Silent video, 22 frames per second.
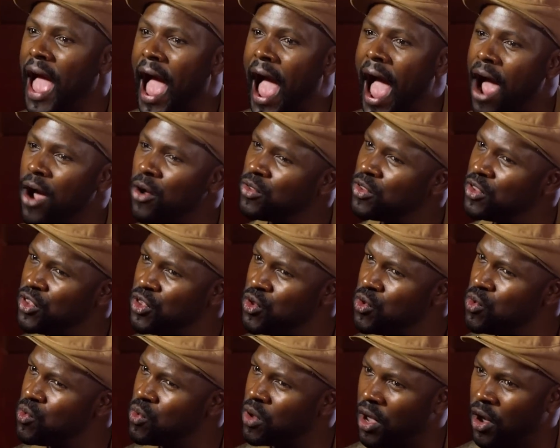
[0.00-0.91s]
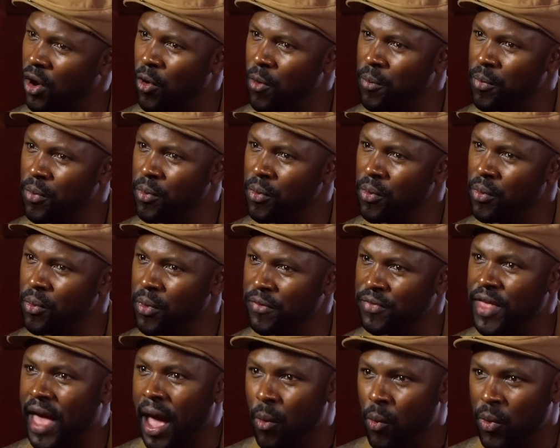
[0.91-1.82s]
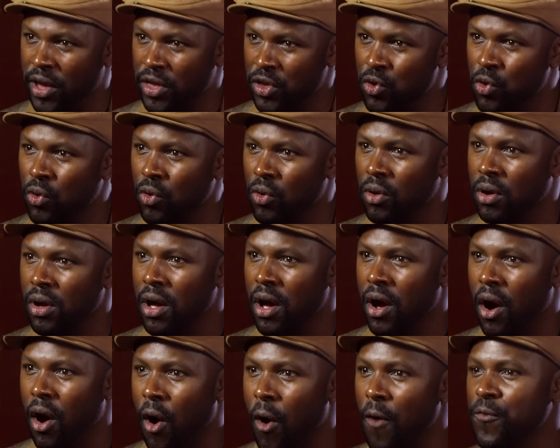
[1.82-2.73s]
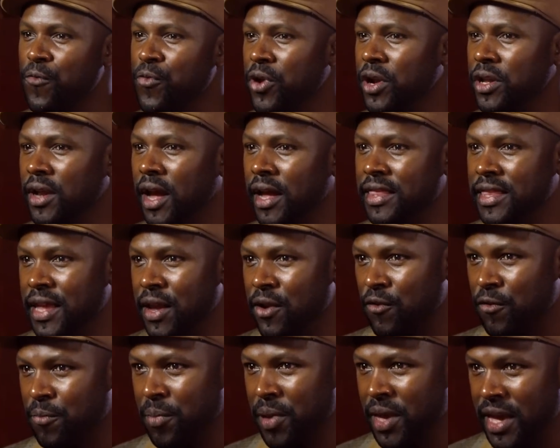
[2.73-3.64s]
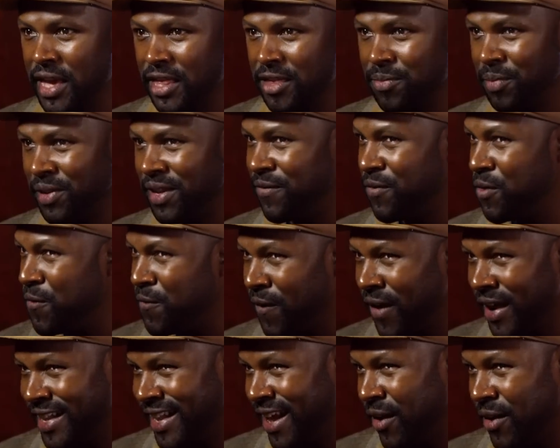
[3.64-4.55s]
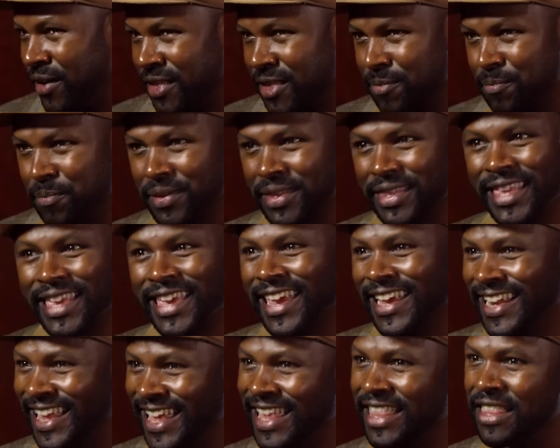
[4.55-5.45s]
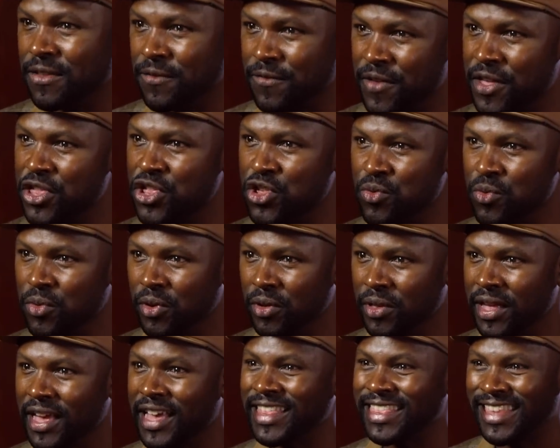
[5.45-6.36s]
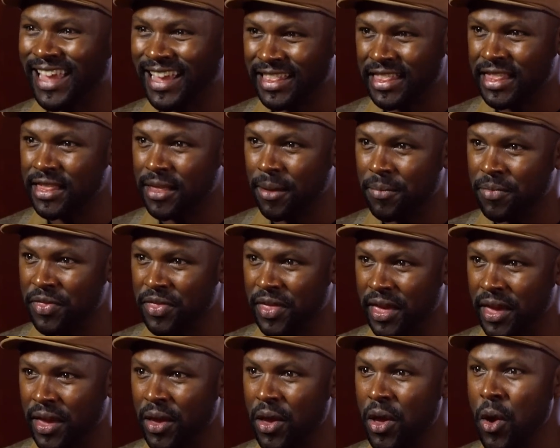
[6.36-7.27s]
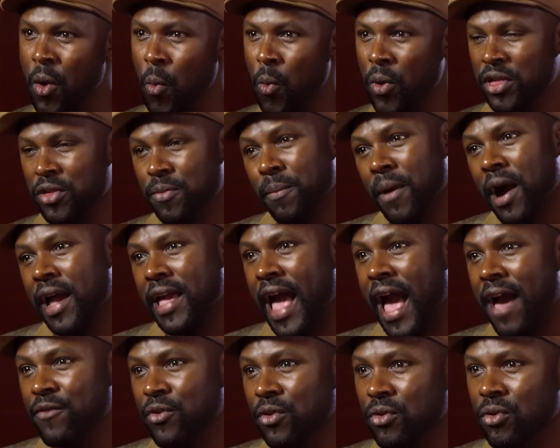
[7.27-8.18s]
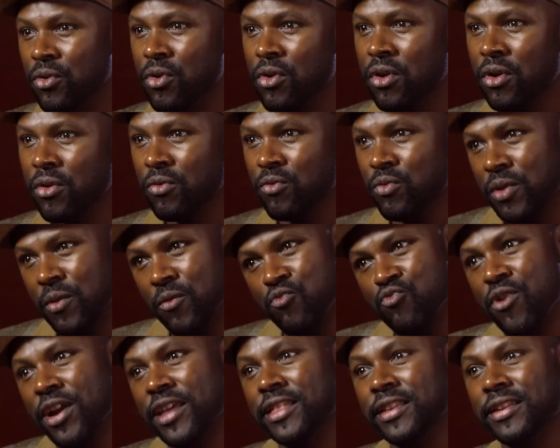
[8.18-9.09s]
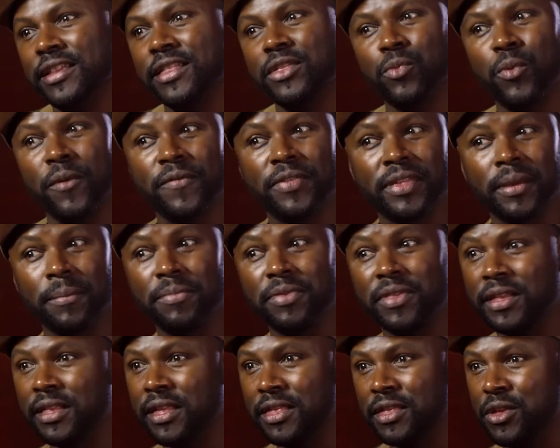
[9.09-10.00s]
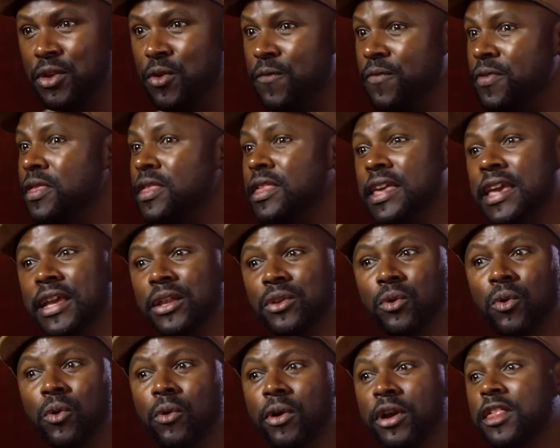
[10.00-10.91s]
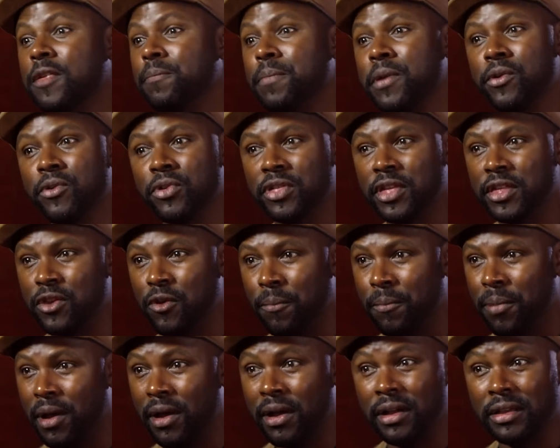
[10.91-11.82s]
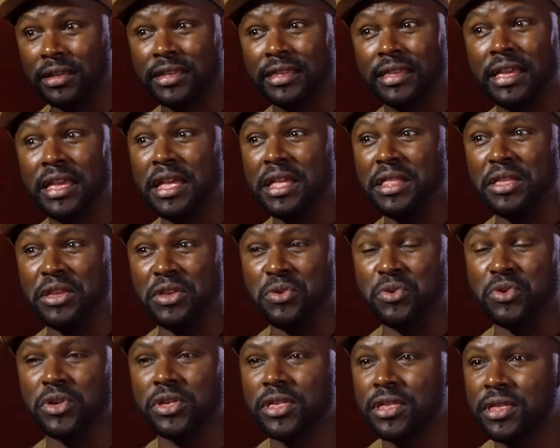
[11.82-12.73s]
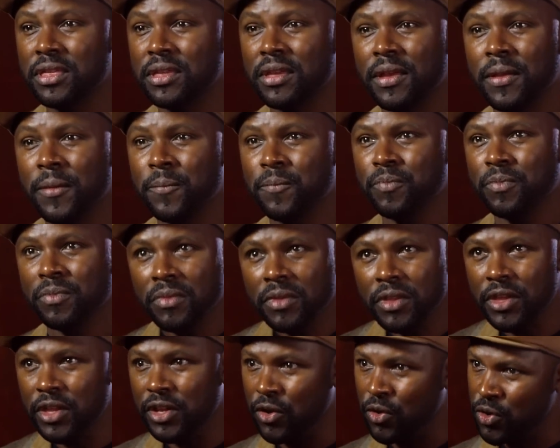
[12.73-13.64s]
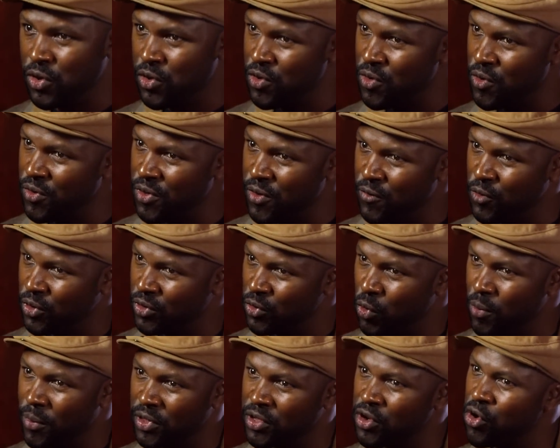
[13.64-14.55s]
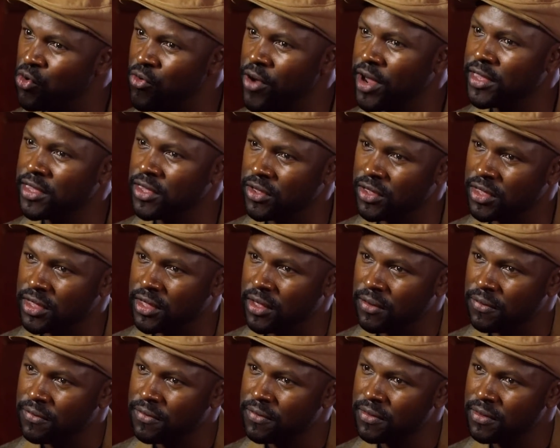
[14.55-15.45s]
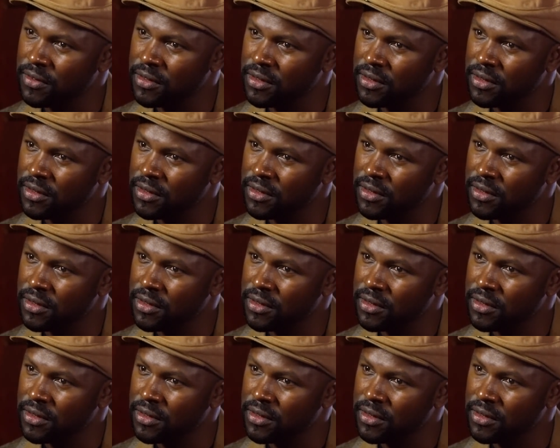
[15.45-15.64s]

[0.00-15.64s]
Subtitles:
How do you cope with that, where you're offering an idea of peace, but if you find out a particular individual has done something which might have a resonance with something that you've seen or experienced in your past, that you just, you've got to almost correct yourself?